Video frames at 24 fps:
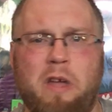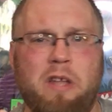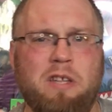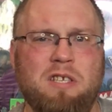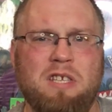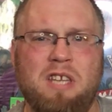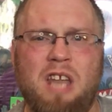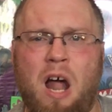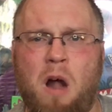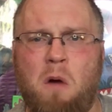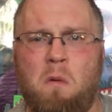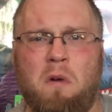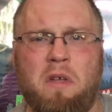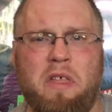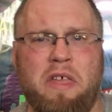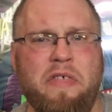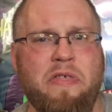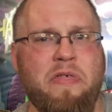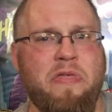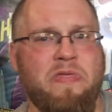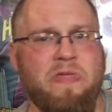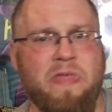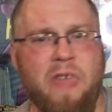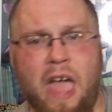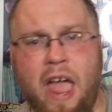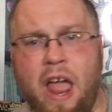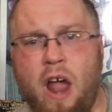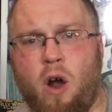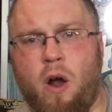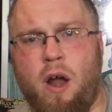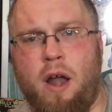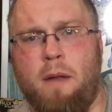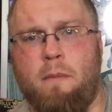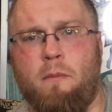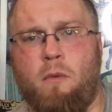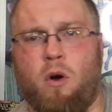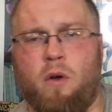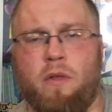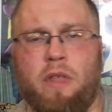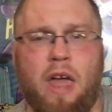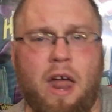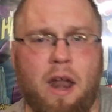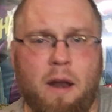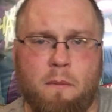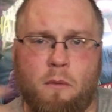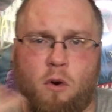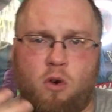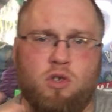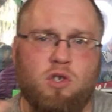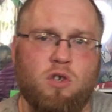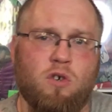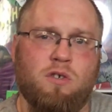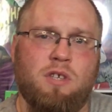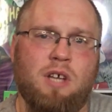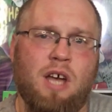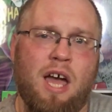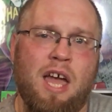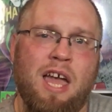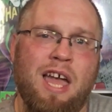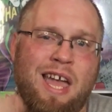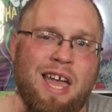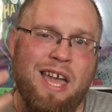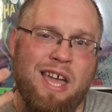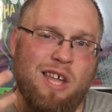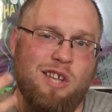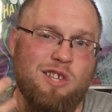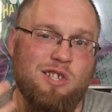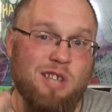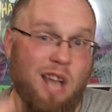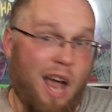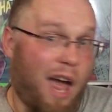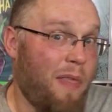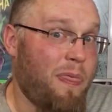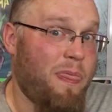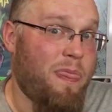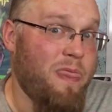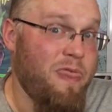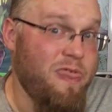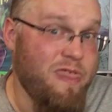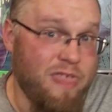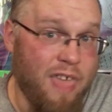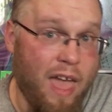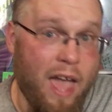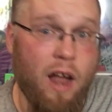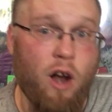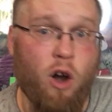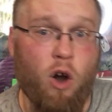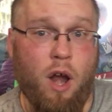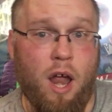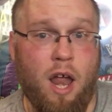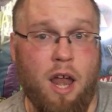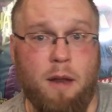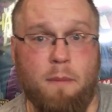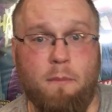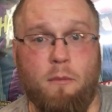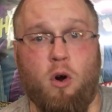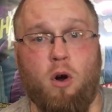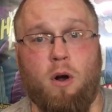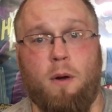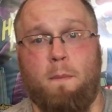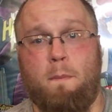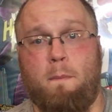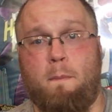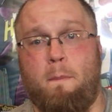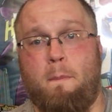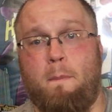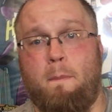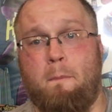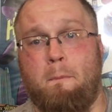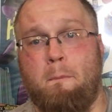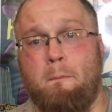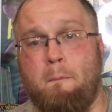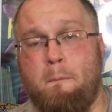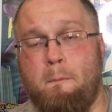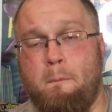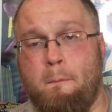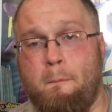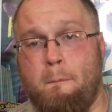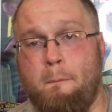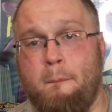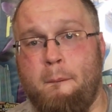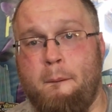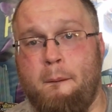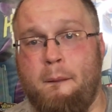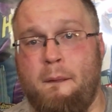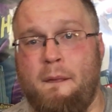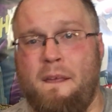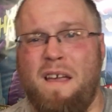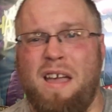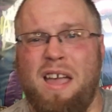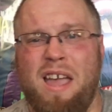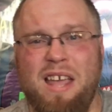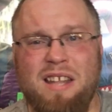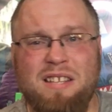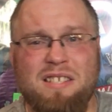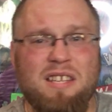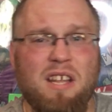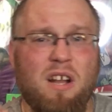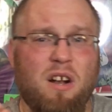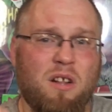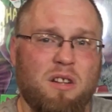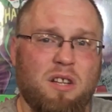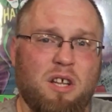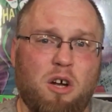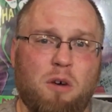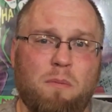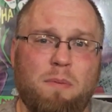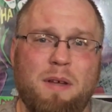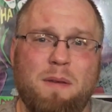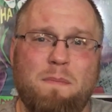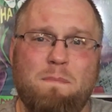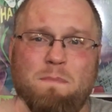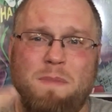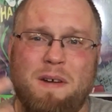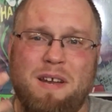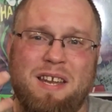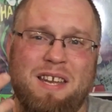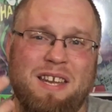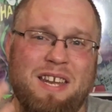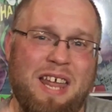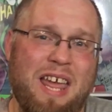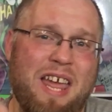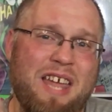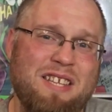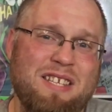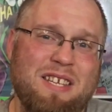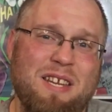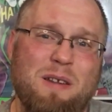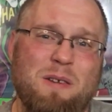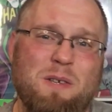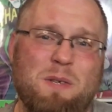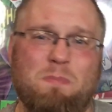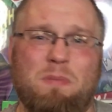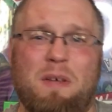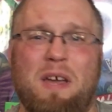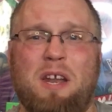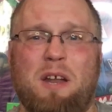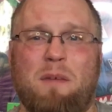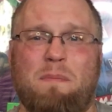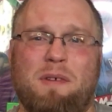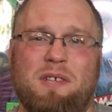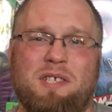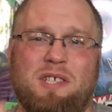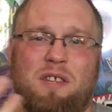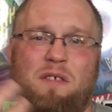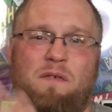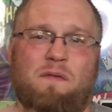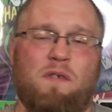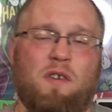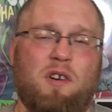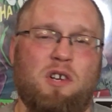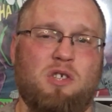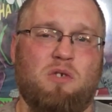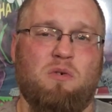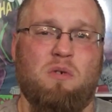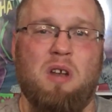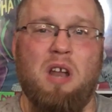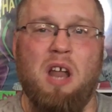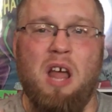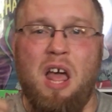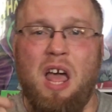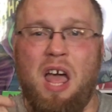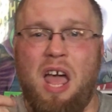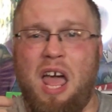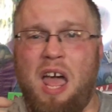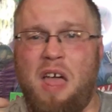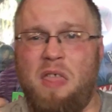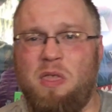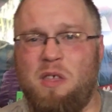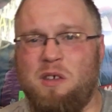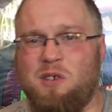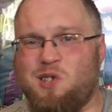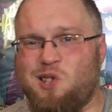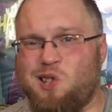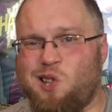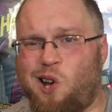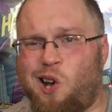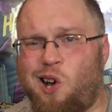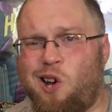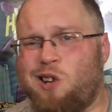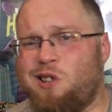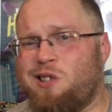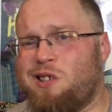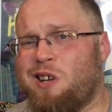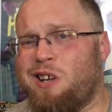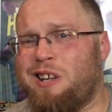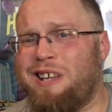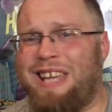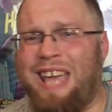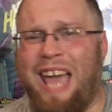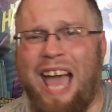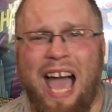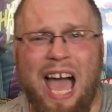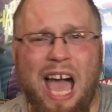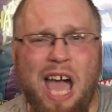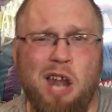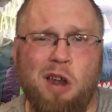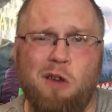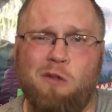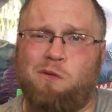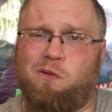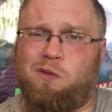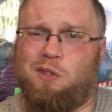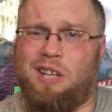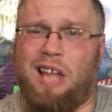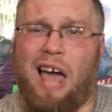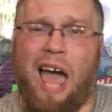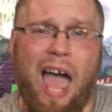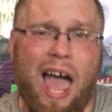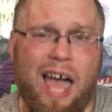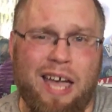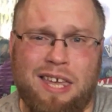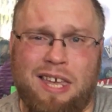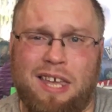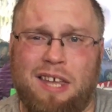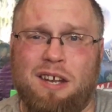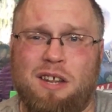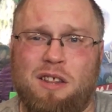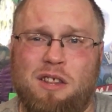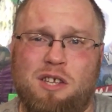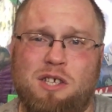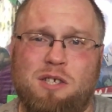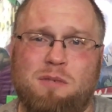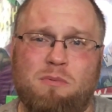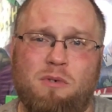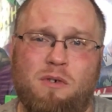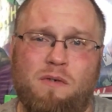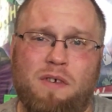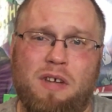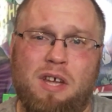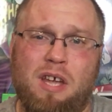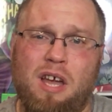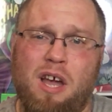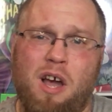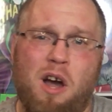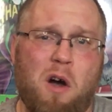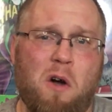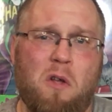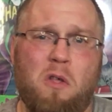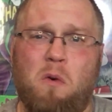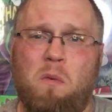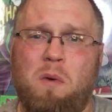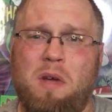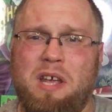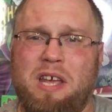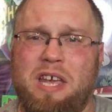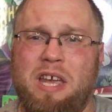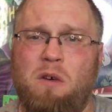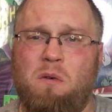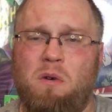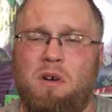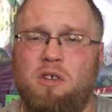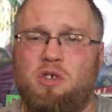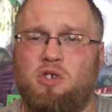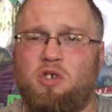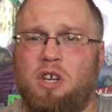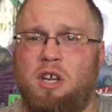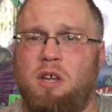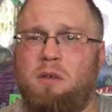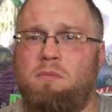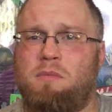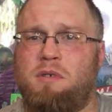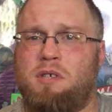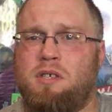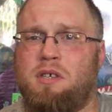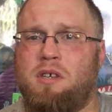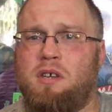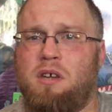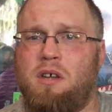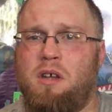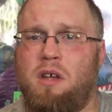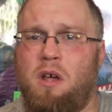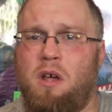it's not really there anymore. That emotional tie is not there anymore. It's there a little bit, but it isn't as played up as the first one. And the songs are kind of lacking in this movie, although we get one Dreams